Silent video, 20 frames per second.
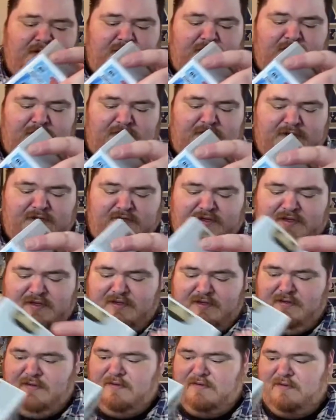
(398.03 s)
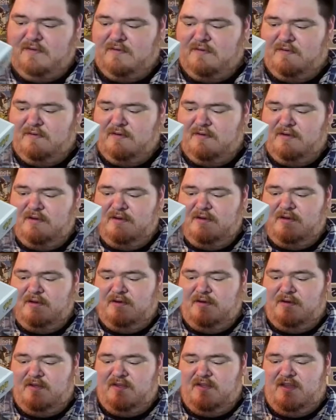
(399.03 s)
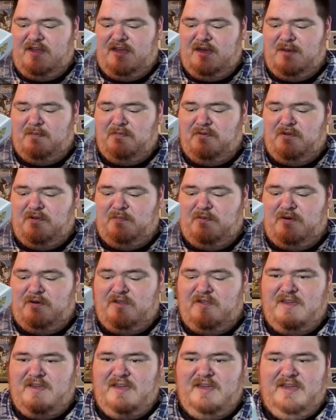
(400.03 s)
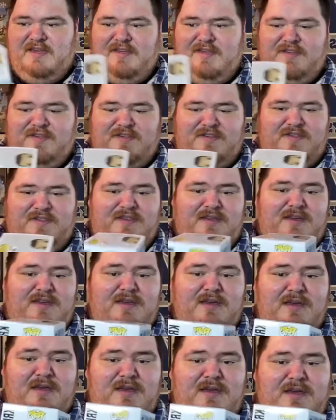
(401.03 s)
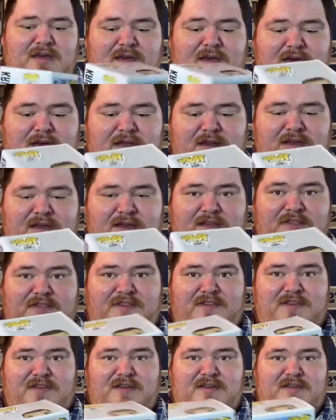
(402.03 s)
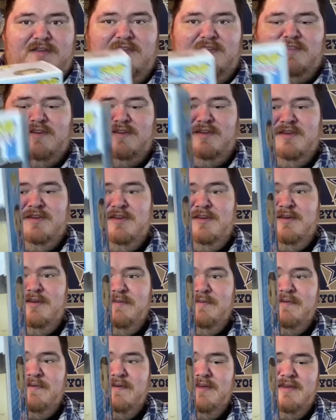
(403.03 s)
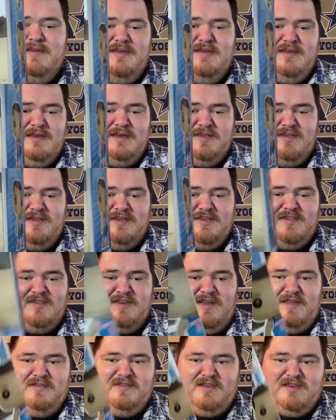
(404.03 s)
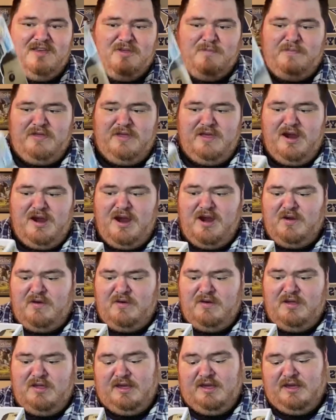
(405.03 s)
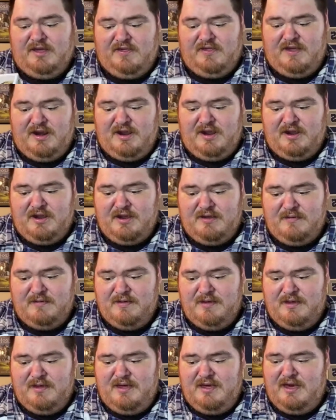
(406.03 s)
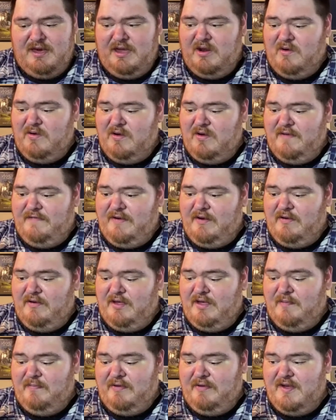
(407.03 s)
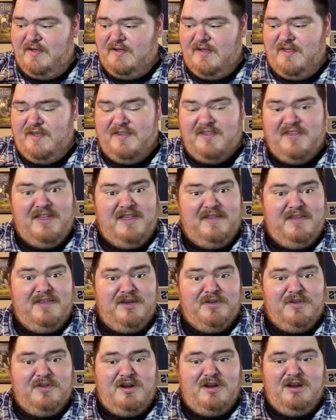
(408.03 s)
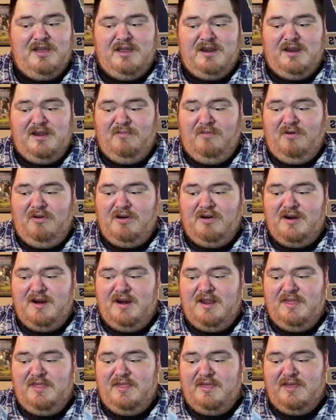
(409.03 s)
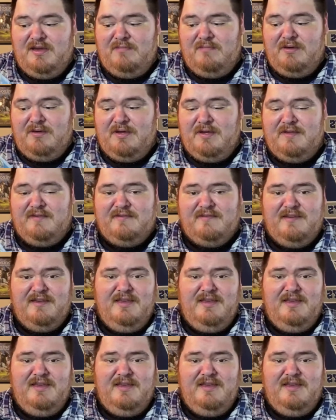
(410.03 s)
Chris Taps Porzingis, and it's a Celtics player. I don't know. Like I said, I don't know if he really plays on the Celtics or anymore or anything, but